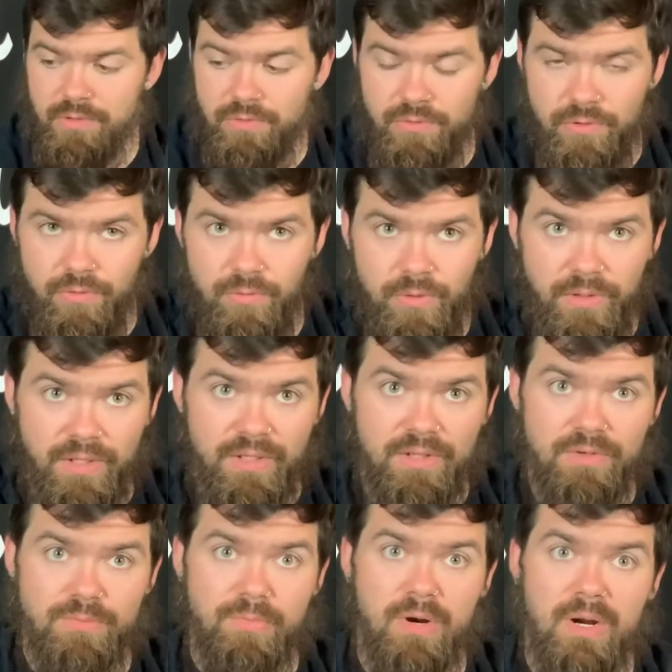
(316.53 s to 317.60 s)
you do really get
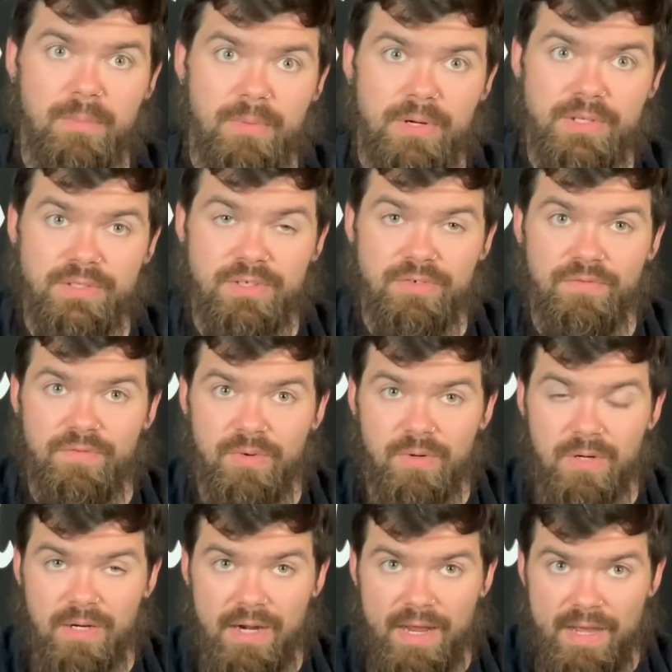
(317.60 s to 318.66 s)
those properties as
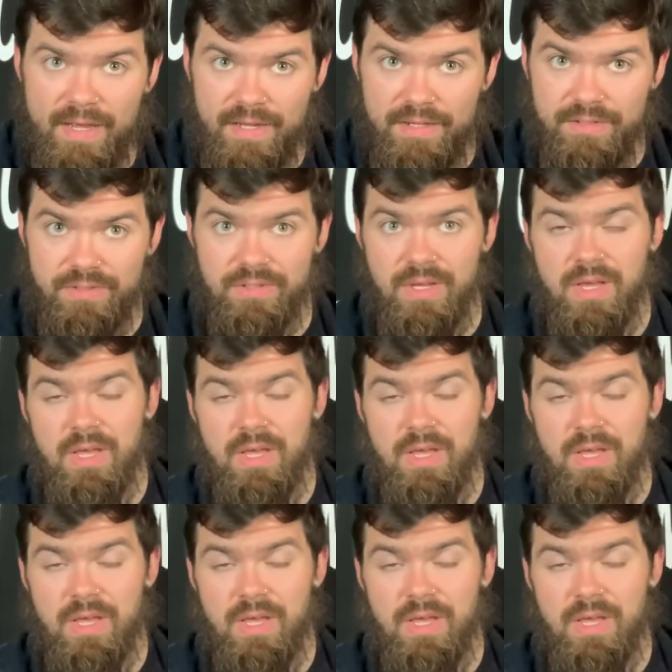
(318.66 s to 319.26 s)
far as